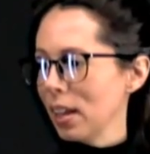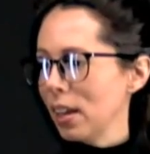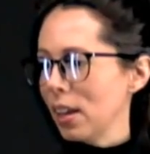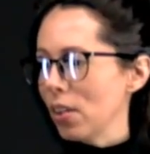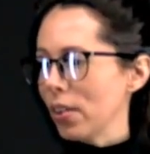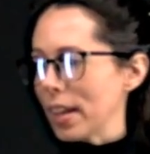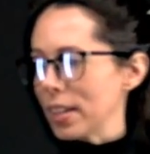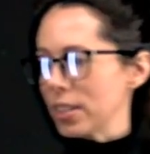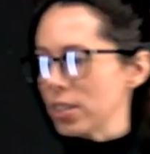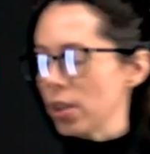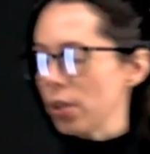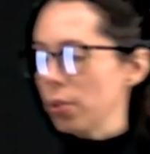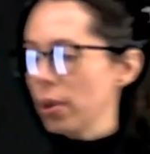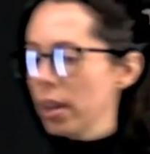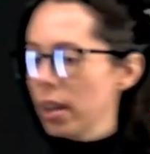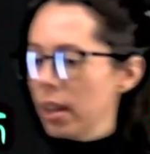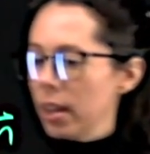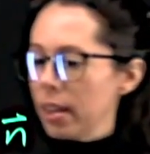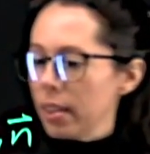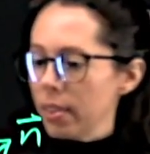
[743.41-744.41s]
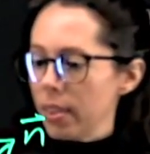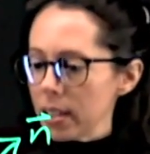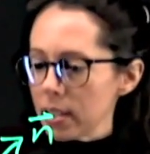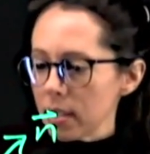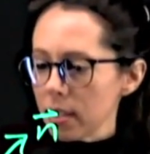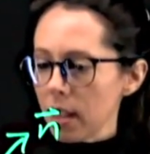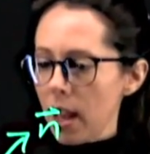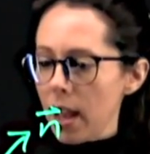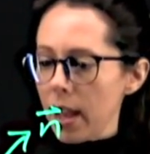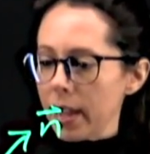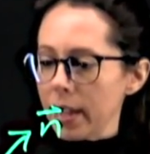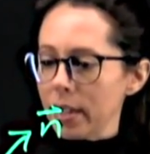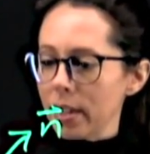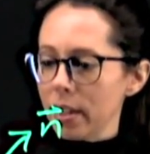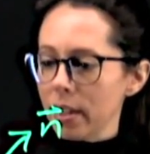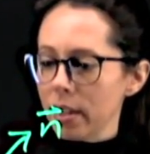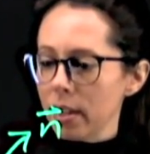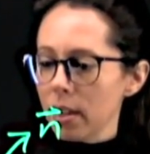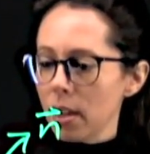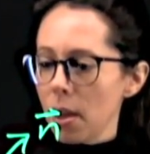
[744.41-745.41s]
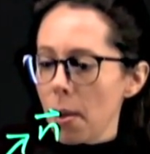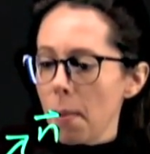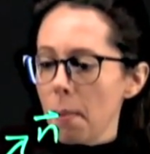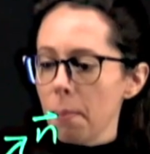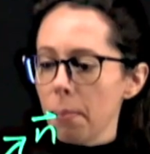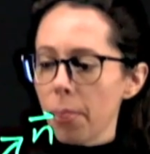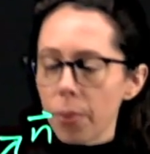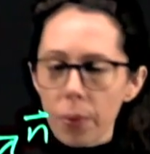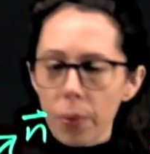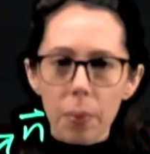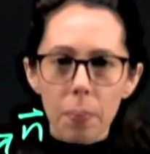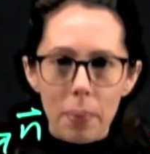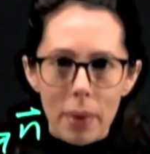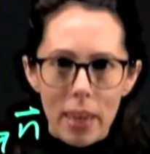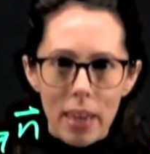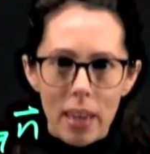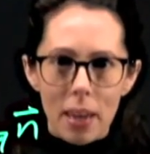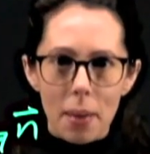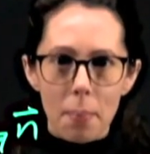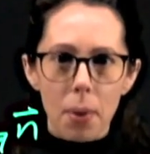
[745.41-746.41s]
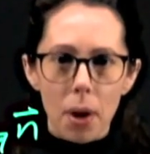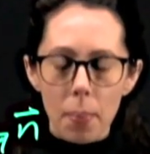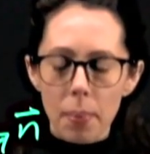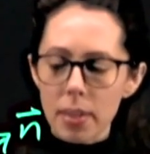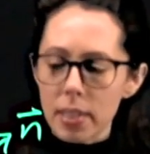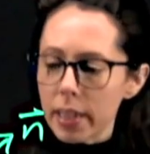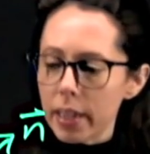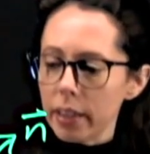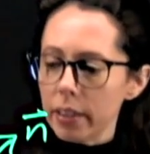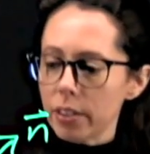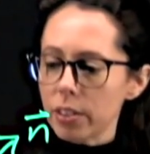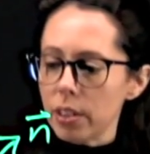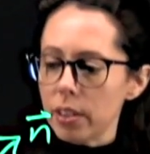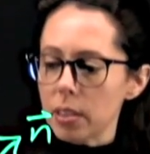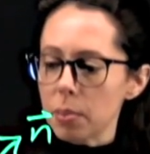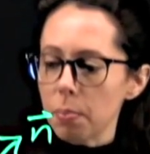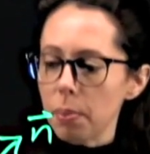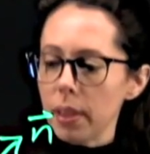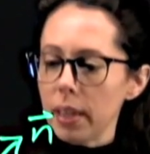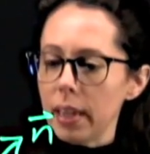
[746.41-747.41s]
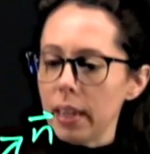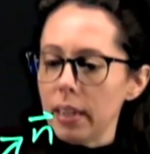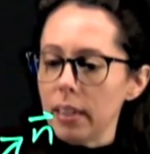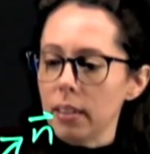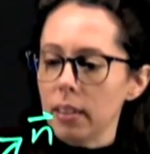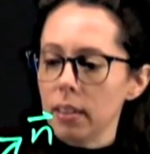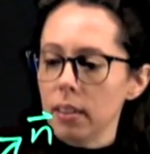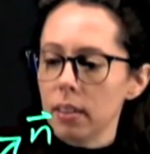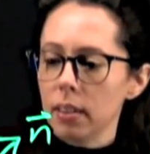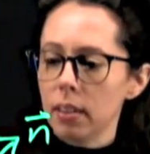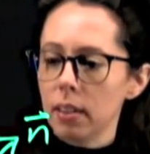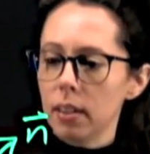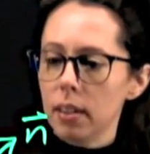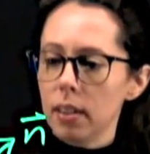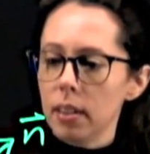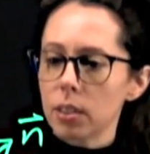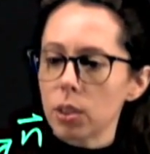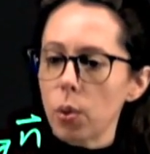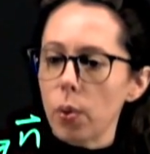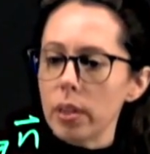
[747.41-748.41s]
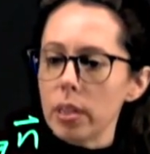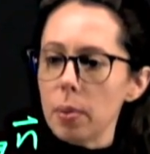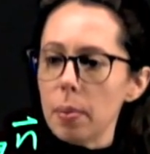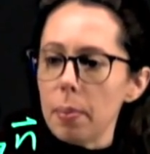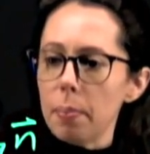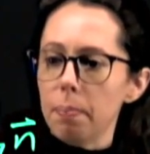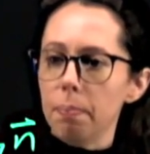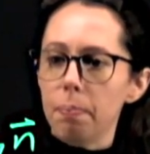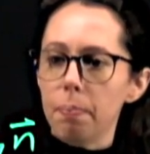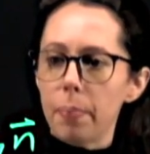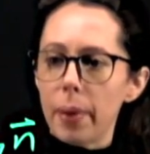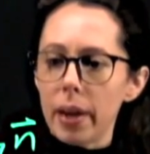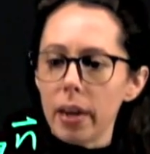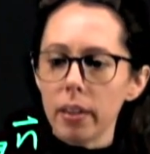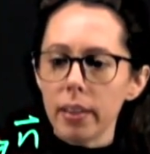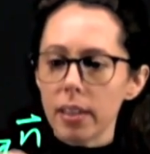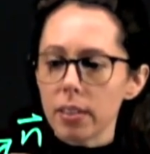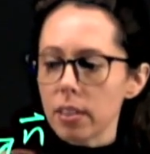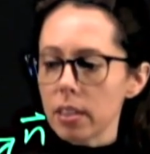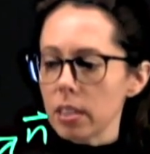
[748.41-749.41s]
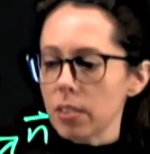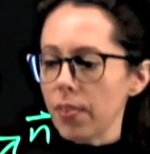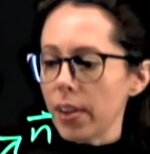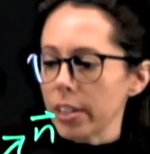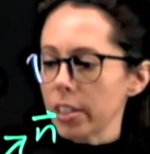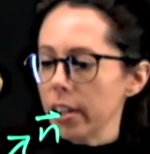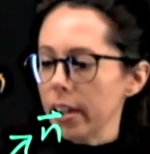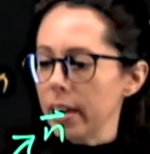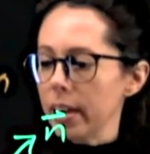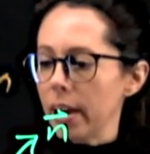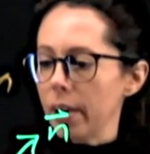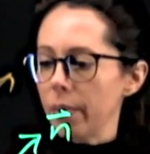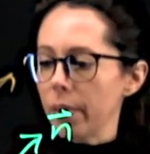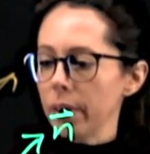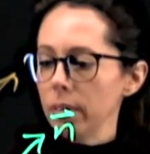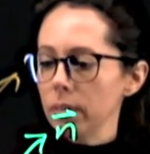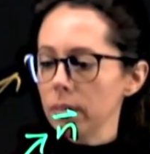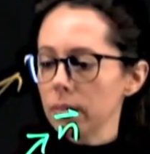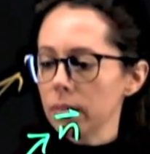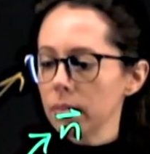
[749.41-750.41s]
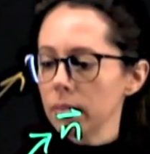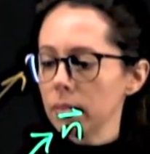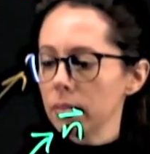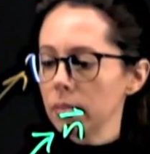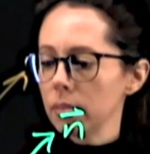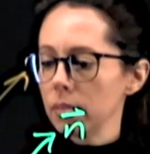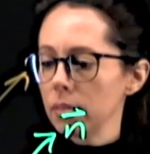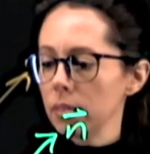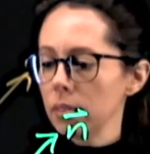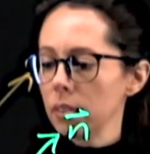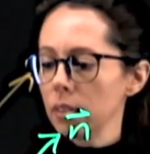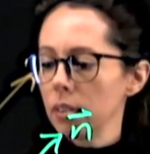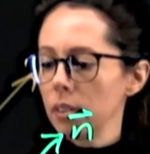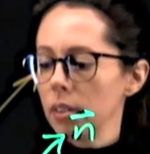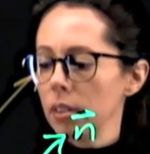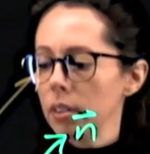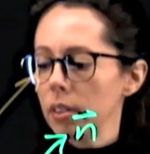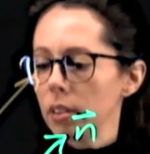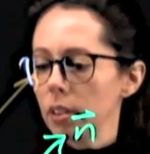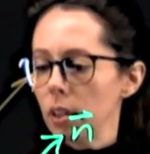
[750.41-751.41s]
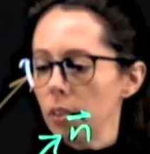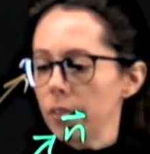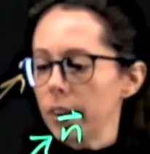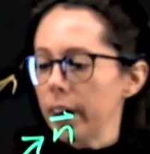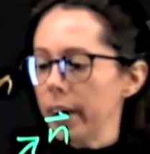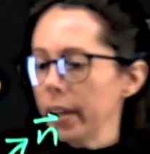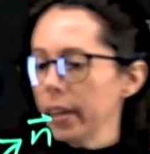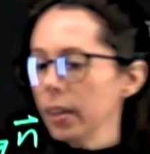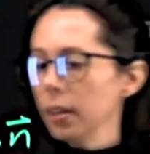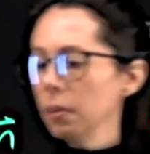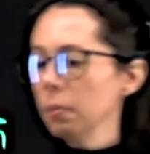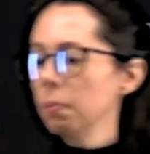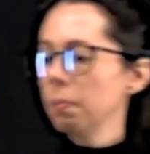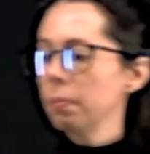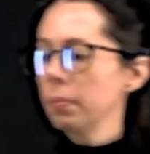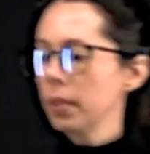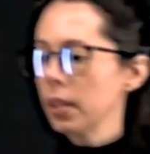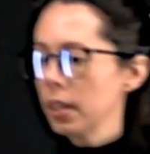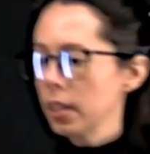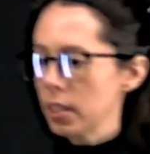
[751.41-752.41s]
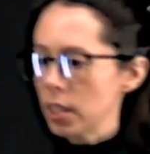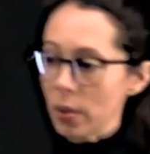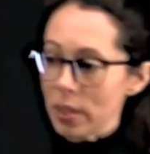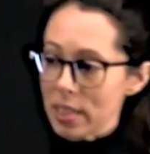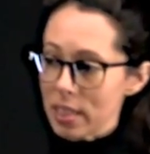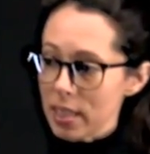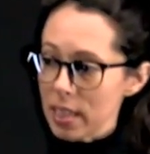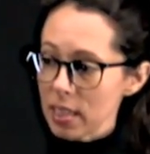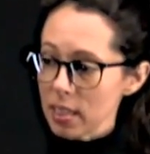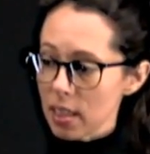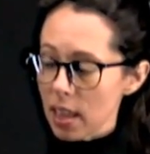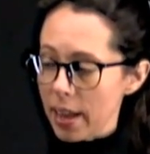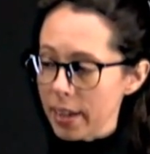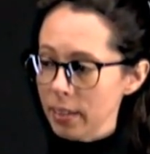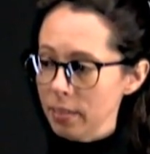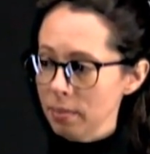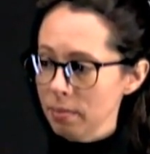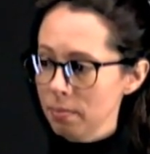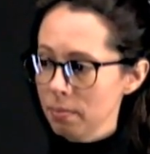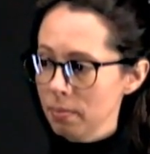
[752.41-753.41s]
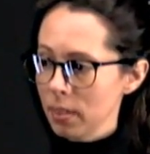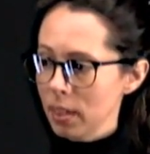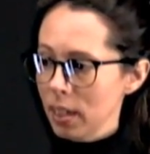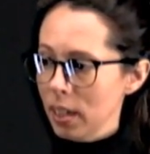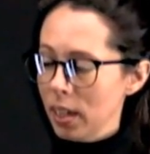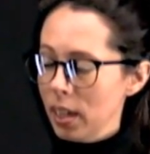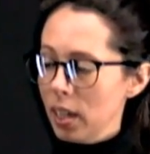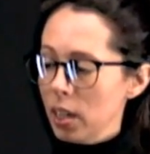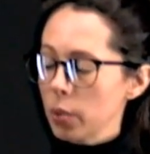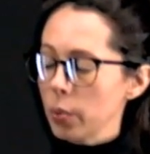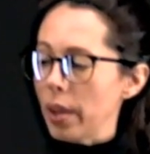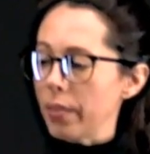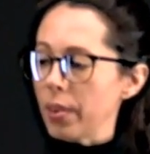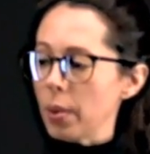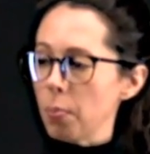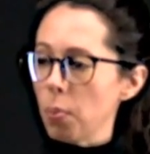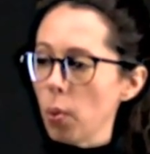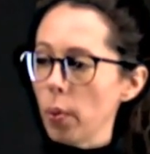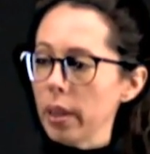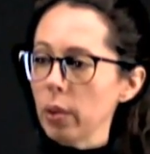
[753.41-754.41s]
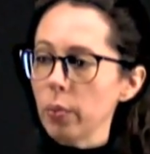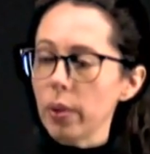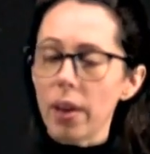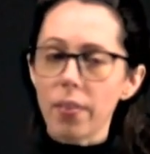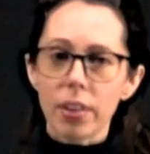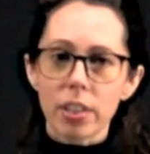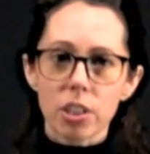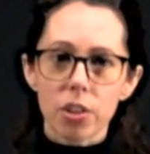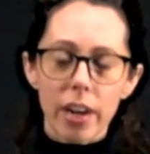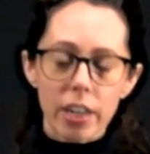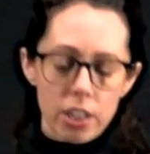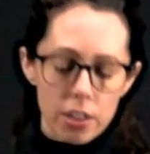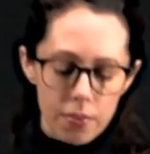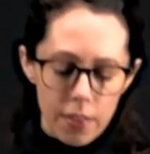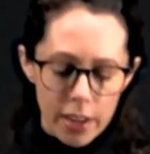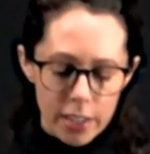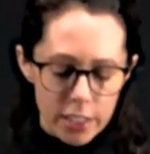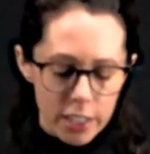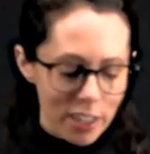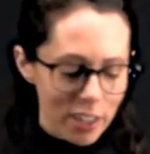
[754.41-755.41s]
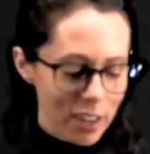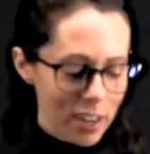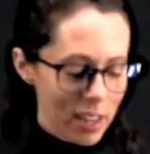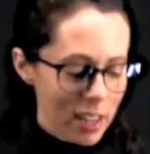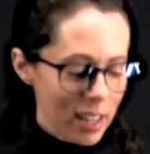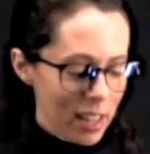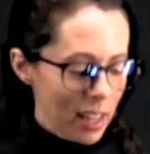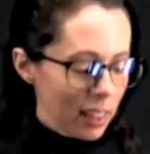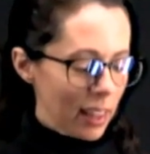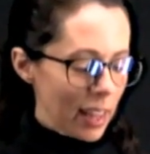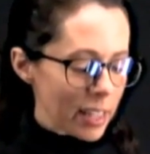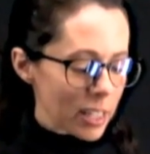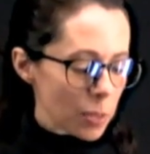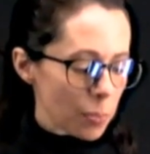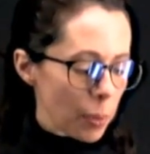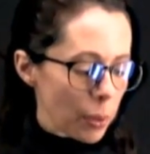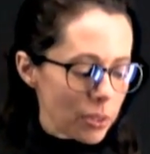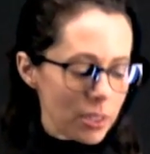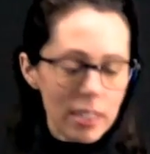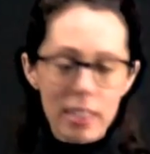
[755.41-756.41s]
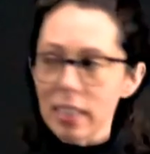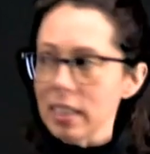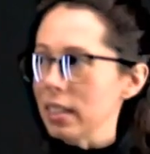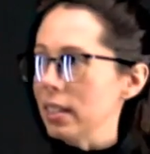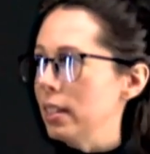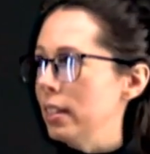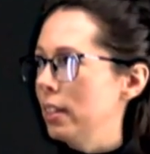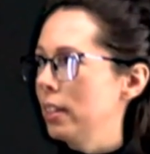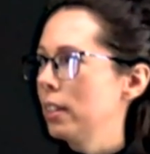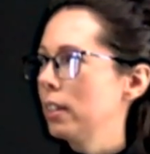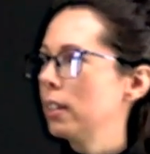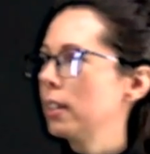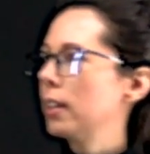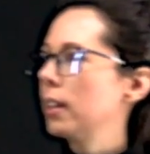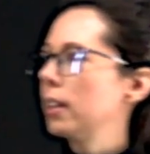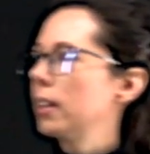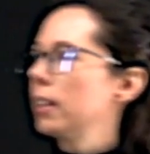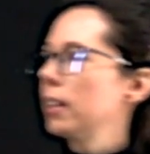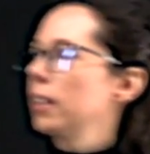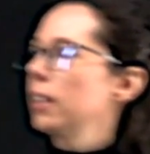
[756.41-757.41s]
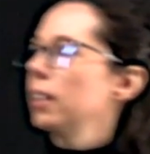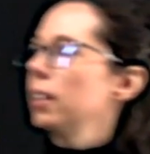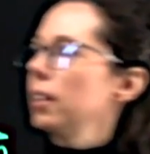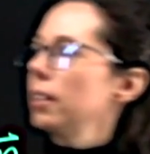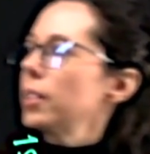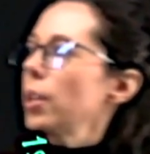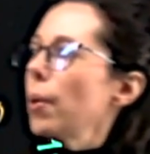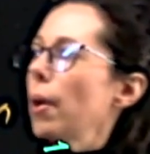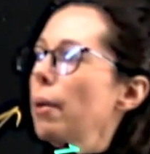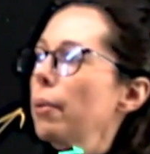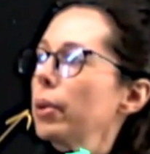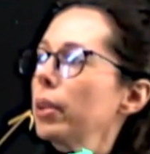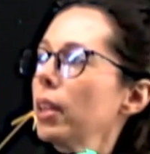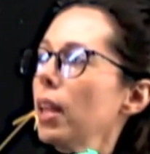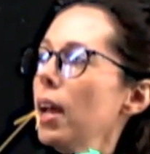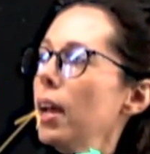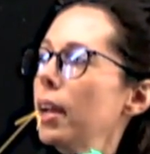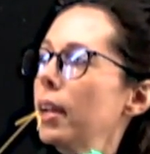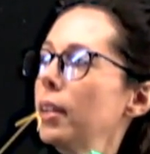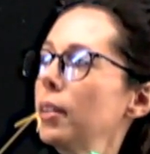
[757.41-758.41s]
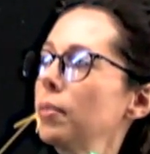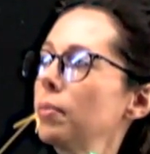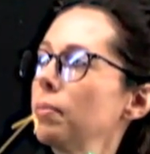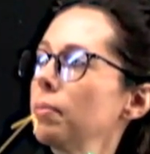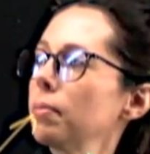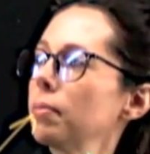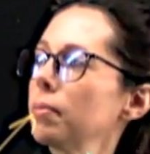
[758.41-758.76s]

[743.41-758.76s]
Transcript: Okay, so this line through P perpendicular to this plane is going to be parallel to this vector n I wrote over here. So it's this line. We have our point, we have our direction vector. Let's proceed. So our line